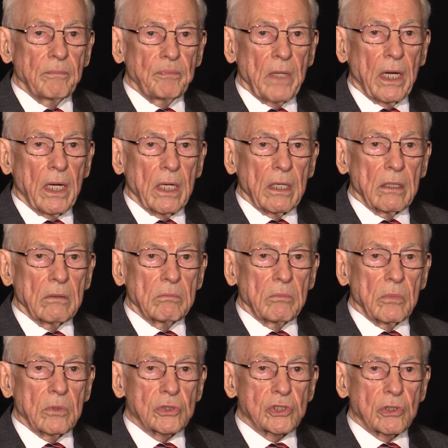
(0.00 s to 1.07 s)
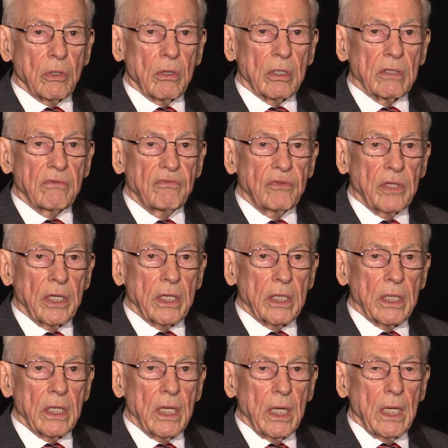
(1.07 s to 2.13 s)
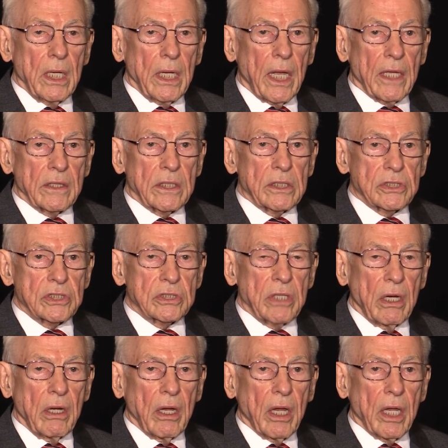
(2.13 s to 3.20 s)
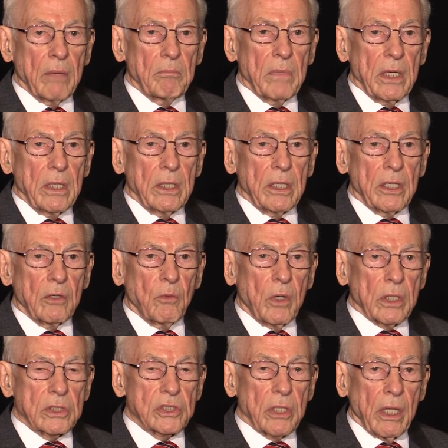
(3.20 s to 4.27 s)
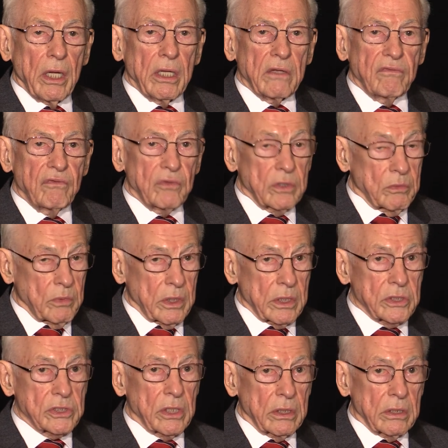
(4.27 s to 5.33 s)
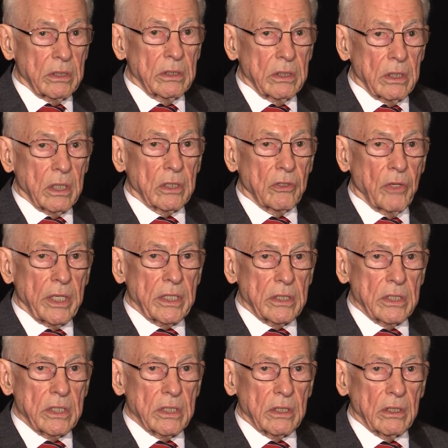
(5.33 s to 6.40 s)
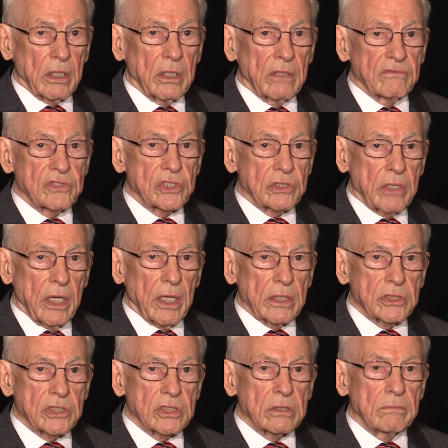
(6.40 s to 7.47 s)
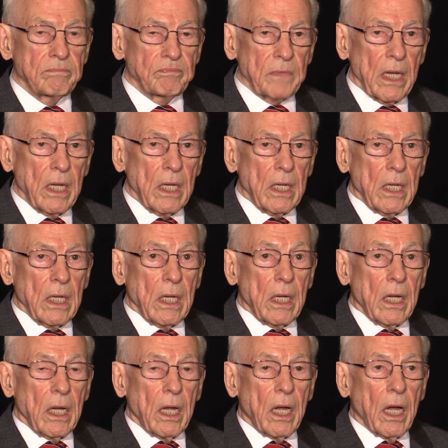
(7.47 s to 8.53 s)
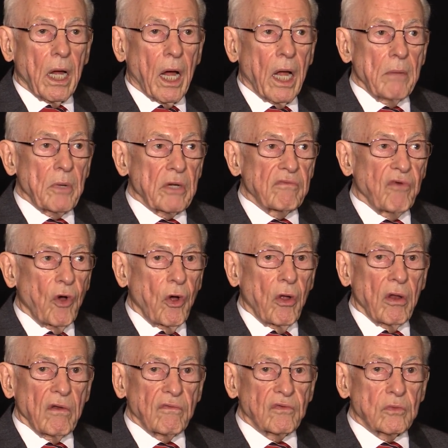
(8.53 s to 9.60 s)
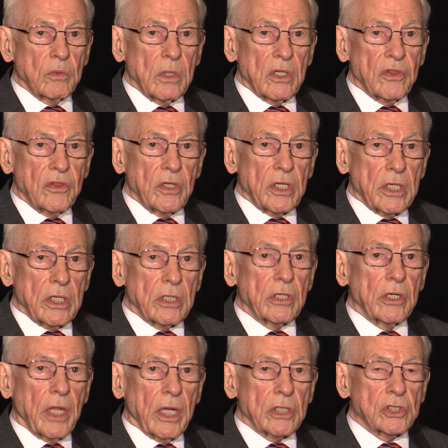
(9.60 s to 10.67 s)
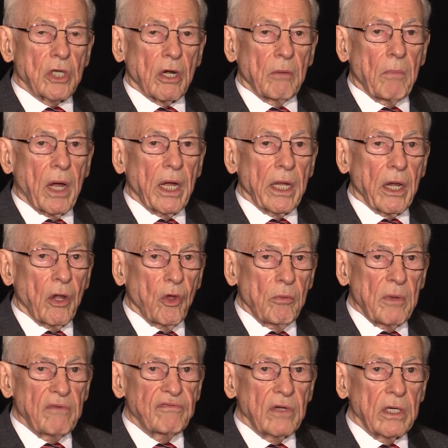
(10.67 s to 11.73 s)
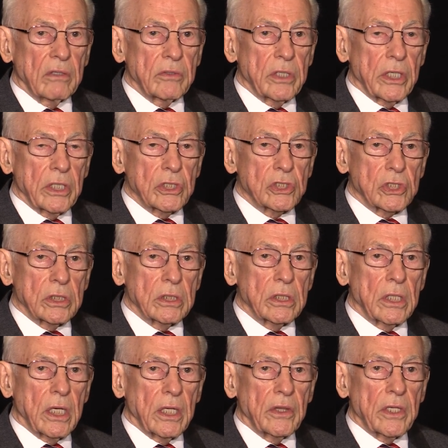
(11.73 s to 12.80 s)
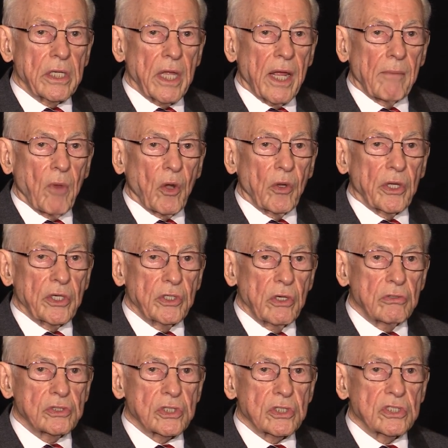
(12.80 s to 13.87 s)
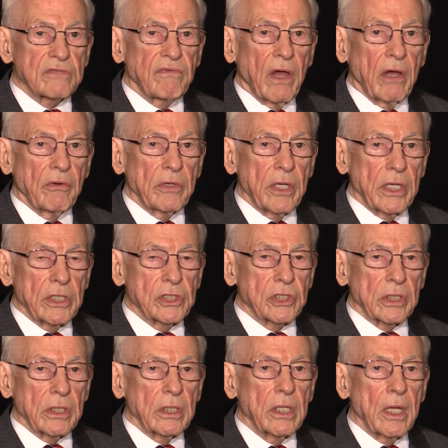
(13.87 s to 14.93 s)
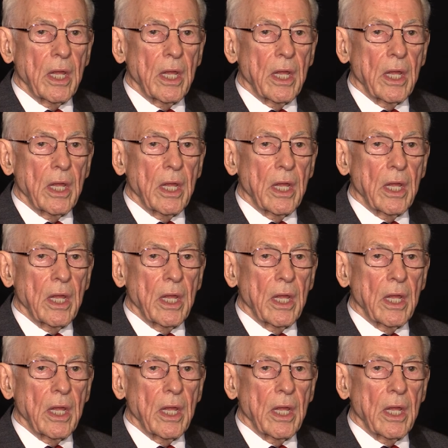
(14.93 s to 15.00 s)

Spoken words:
sort of thing at this time in one's life when one is under a great deal of stress. I'm involved with the International Myeloma Foundation and the Amyloidosis Foundation,